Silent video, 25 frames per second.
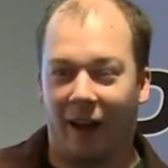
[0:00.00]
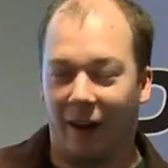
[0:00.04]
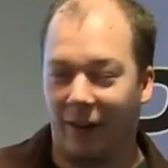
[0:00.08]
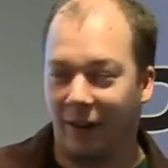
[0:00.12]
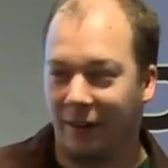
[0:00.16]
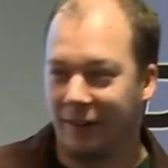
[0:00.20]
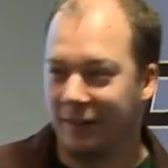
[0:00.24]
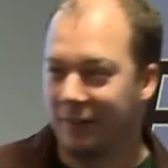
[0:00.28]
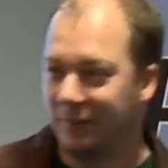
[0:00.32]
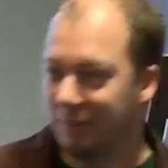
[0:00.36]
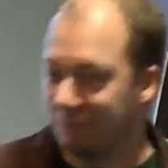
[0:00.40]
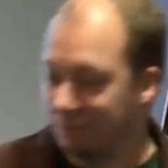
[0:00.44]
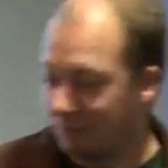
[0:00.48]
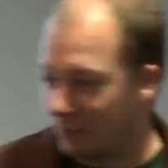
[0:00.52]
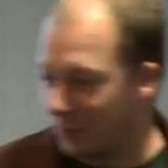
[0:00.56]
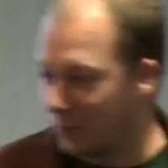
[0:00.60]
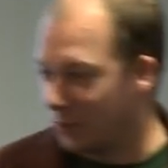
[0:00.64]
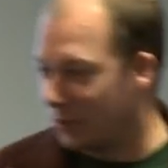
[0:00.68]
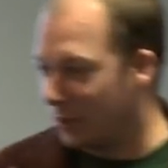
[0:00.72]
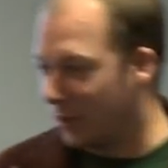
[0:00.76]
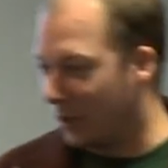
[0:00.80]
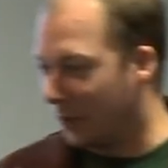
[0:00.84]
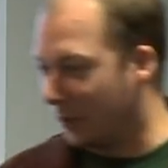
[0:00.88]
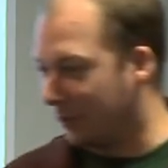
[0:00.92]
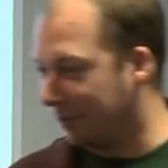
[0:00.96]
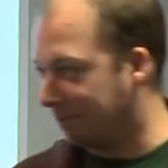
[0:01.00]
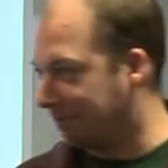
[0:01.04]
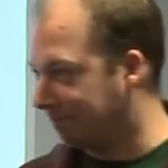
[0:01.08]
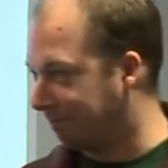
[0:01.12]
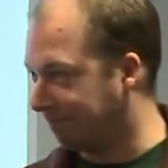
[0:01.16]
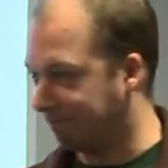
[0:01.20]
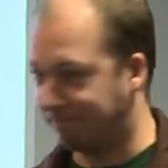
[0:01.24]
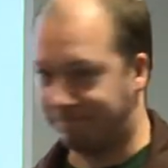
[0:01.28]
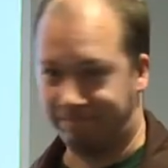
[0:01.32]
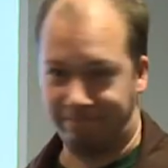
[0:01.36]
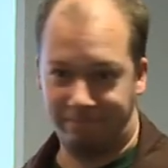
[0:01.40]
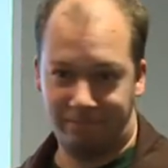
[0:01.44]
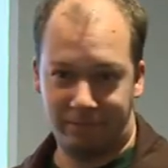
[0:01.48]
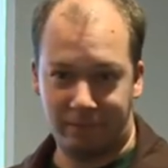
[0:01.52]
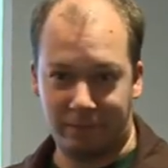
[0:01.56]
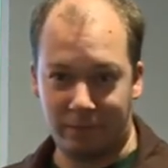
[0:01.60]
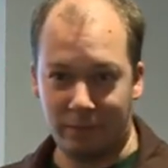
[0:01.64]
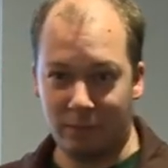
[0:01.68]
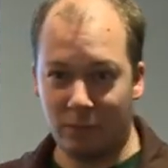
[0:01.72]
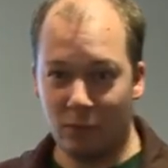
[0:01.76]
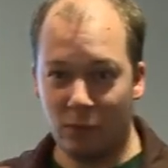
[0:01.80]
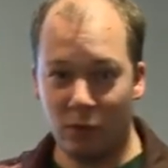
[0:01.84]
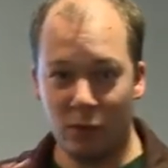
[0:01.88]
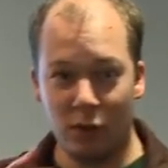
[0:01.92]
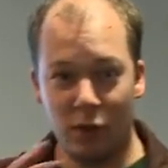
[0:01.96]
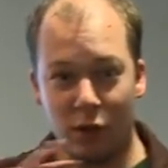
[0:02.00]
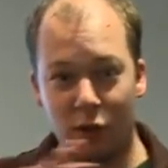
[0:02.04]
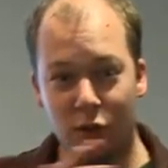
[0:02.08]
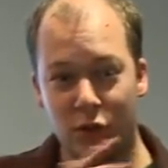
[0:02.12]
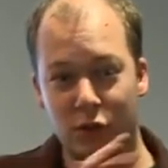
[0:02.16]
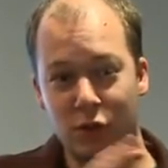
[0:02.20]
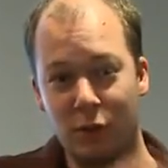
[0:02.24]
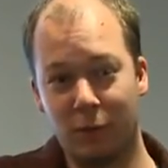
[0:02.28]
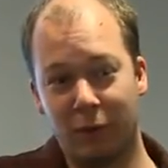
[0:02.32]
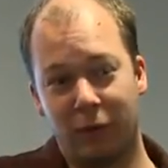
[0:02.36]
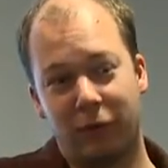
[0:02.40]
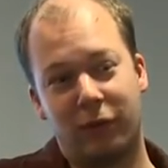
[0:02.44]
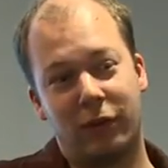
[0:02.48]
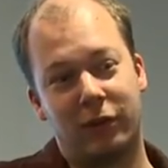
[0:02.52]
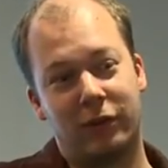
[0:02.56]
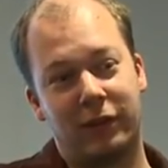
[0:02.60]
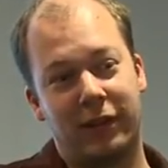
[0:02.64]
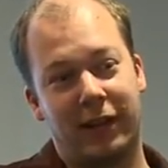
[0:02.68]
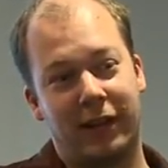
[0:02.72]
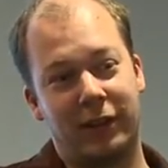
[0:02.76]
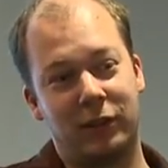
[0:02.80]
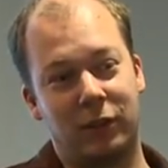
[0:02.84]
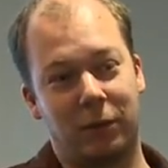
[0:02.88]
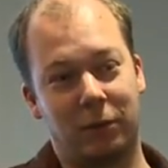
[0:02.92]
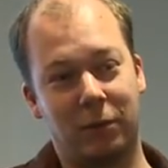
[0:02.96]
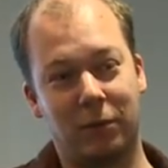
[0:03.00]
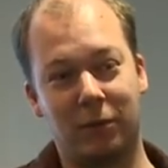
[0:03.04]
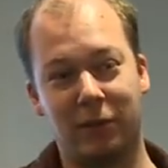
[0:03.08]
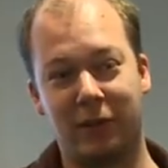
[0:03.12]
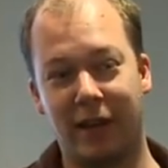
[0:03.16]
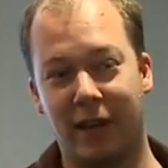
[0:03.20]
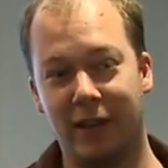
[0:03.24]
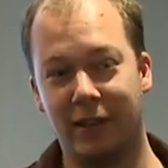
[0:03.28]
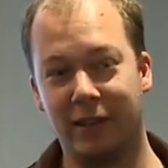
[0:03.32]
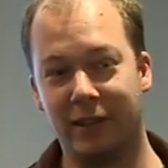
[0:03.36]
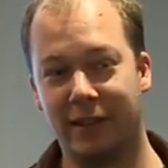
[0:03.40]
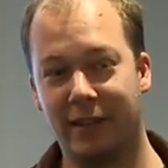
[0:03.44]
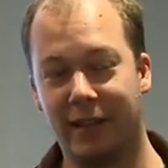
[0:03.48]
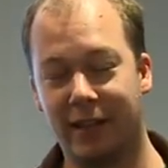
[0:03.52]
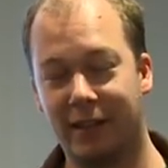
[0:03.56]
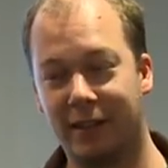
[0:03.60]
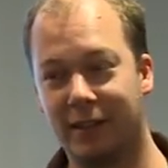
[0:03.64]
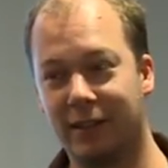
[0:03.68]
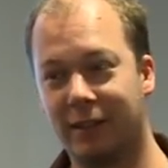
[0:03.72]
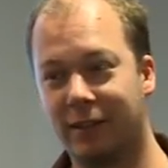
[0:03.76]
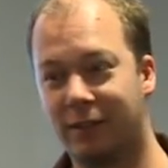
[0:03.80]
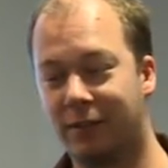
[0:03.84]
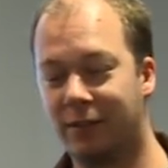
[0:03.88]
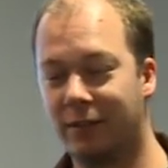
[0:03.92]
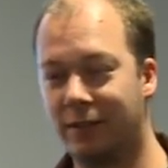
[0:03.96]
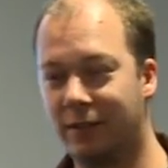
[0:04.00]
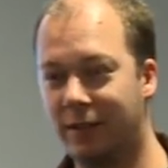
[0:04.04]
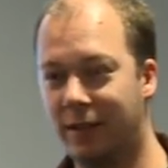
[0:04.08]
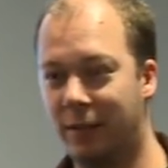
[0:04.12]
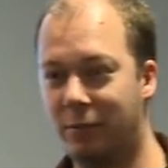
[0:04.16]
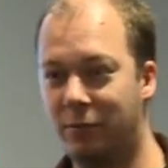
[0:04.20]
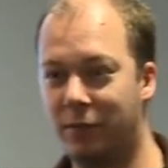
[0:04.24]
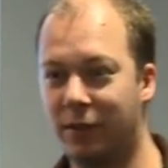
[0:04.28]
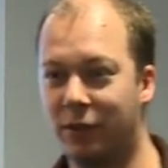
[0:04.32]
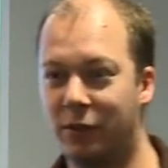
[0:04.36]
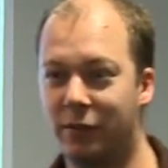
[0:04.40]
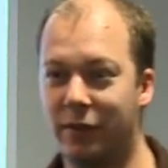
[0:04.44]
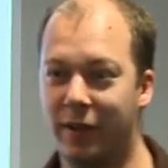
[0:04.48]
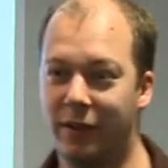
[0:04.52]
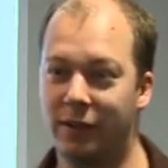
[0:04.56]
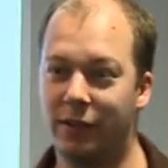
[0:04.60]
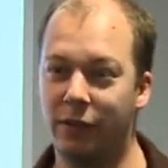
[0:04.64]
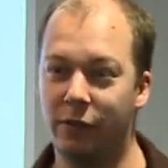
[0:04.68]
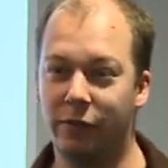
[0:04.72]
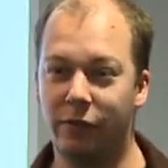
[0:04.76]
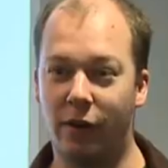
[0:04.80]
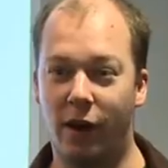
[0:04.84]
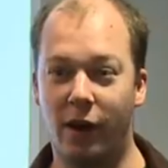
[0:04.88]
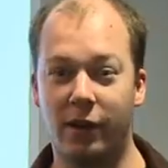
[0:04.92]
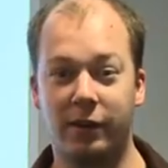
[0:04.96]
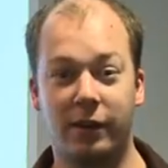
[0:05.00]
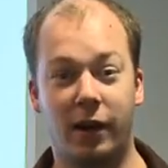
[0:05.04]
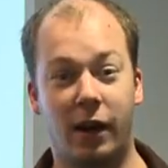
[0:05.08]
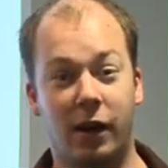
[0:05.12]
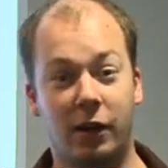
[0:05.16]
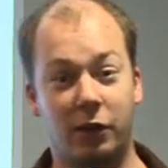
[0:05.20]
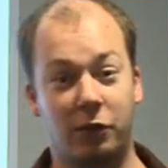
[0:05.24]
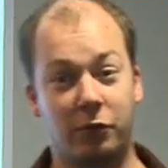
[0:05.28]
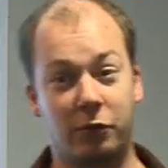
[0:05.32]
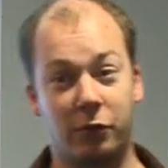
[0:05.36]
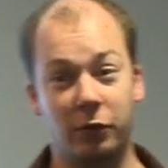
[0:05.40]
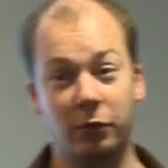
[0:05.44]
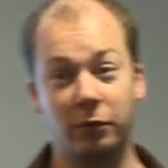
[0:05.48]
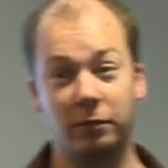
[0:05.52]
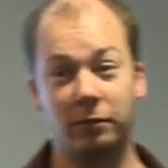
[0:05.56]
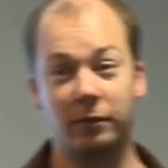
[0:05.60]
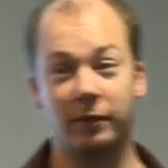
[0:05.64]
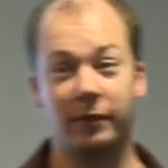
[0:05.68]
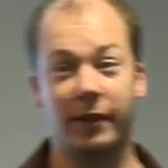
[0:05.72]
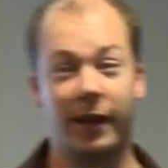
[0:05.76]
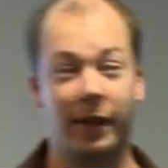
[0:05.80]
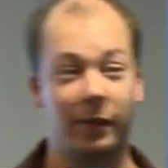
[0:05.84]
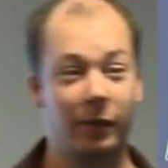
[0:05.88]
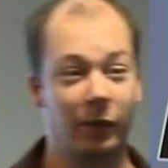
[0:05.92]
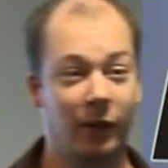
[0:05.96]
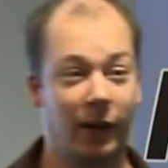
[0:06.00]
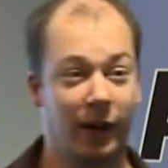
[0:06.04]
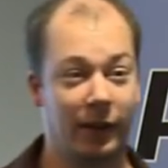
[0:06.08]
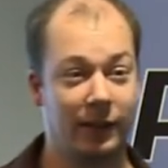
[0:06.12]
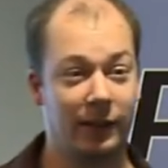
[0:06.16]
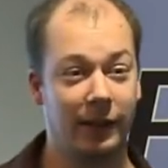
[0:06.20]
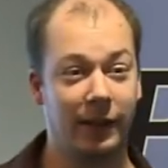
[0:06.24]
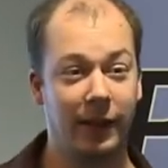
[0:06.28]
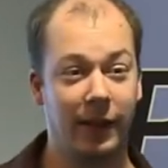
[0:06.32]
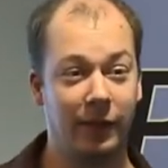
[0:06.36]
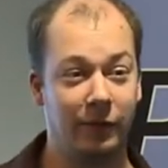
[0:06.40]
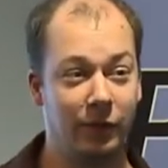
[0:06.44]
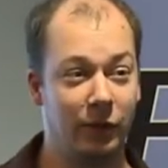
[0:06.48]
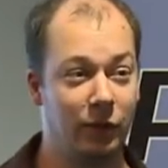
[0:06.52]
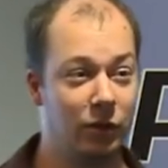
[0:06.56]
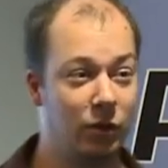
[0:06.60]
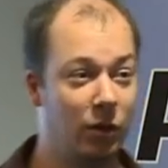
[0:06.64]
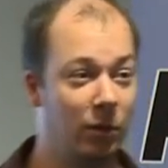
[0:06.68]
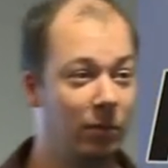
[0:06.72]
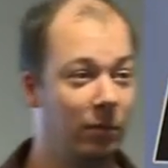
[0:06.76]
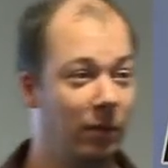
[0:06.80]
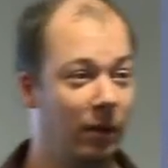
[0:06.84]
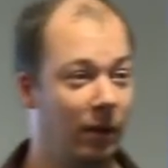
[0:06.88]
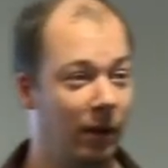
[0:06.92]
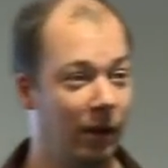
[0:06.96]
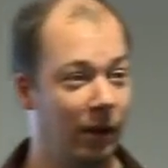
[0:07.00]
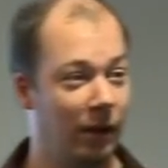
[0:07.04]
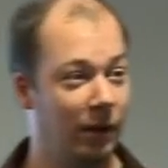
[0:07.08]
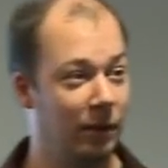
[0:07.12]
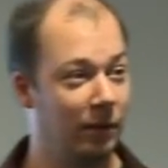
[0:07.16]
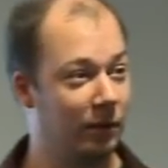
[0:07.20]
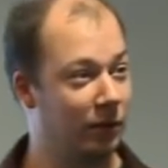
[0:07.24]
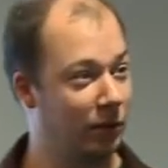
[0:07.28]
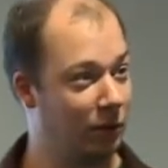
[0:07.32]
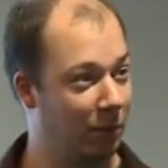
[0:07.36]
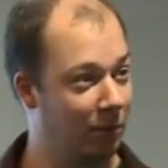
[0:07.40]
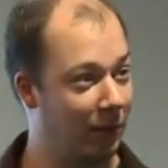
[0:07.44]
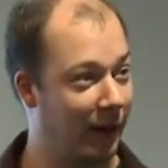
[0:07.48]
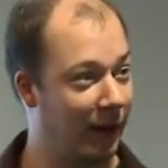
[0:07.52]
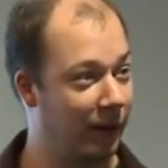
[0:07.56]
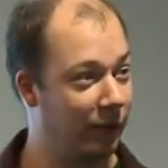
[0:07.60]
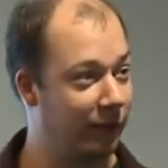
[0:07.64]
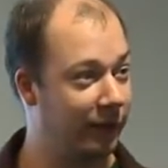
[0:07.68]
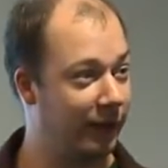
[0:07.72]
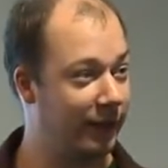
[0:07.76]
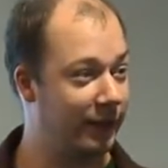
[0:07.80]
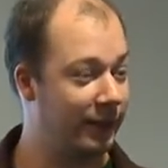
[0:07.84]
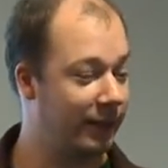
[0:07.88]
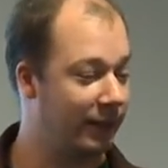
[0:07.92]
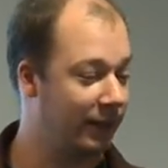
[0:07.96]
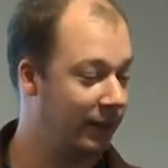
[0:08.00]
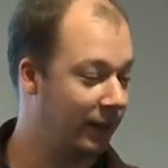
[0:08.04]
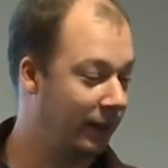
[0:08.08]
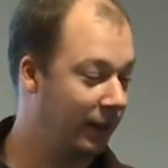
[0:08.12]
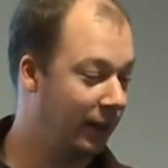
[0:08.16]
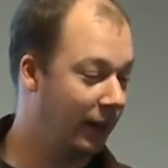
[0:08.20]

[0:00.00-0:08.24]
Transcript: All right, so some of those things, optimization tips and tricks you find are true. They will actually give you some, uh, some benefits.